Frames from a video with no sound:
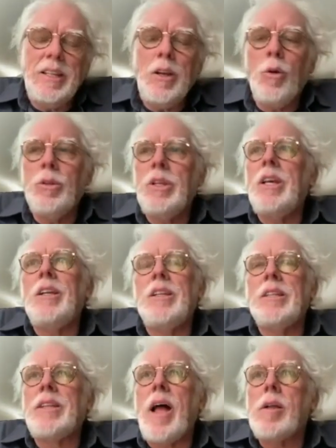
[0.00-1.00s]
The only
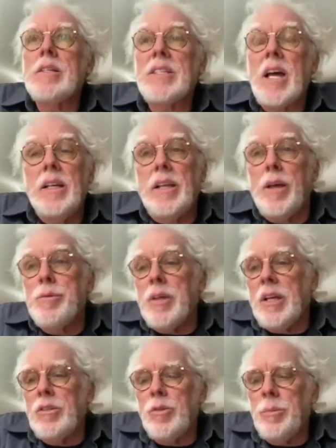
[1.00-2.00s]
downside I
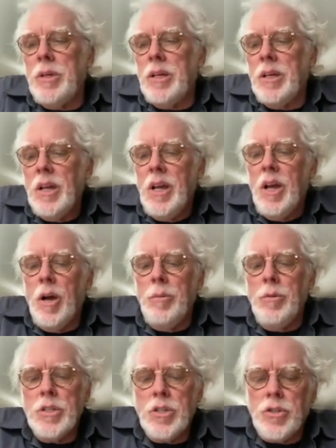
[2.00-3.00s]
think to be a
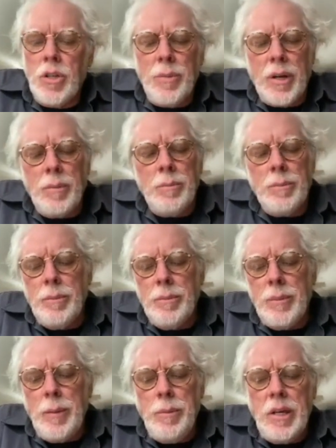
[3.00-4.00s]
musician, but
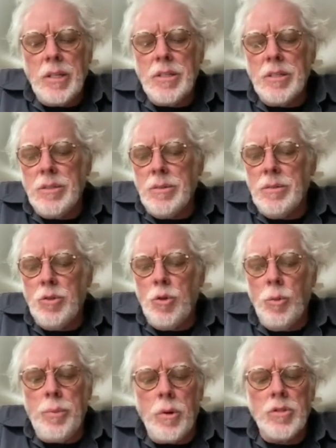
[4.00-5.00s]
maybe it's
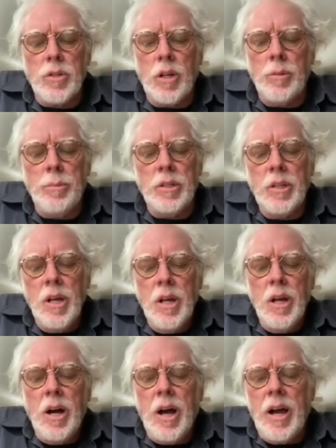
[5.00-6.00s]
too personal, but
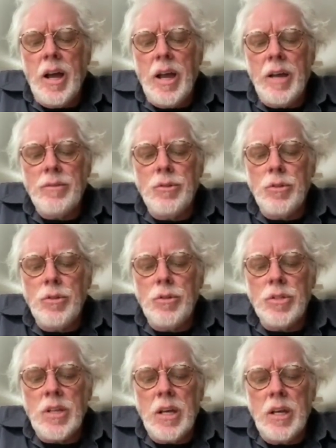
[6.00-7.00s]
I have to
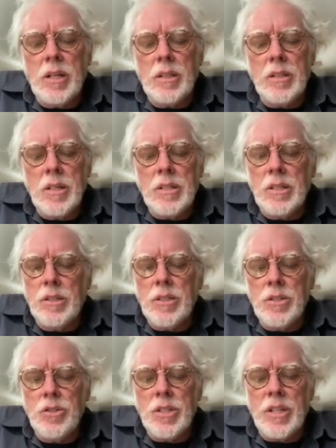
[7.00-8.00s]
say it is just
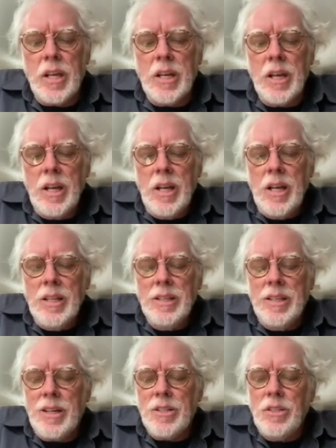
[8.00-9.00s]
just like
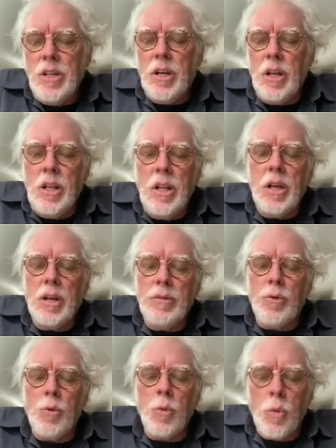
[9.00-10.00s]
there's not a lot
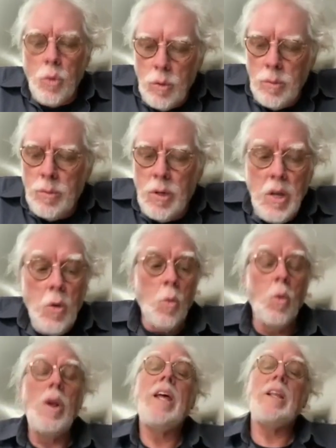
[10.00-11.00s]
of room
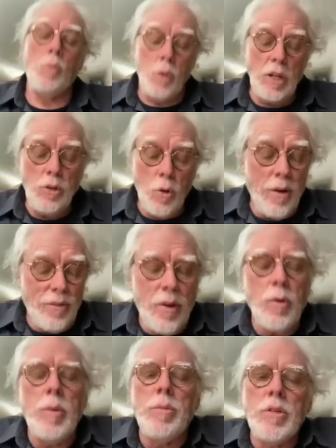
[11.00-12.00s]
Let, when you are
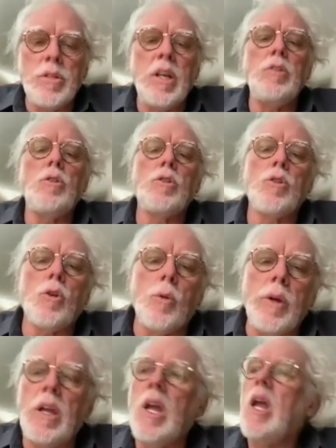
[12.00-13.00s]
very busy and you're
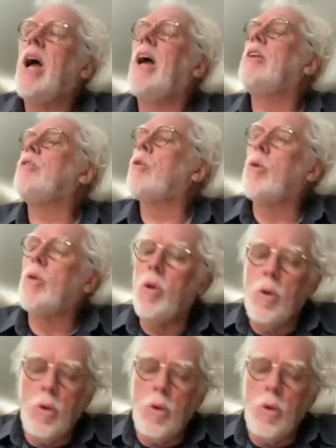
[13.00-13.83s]
touring and you're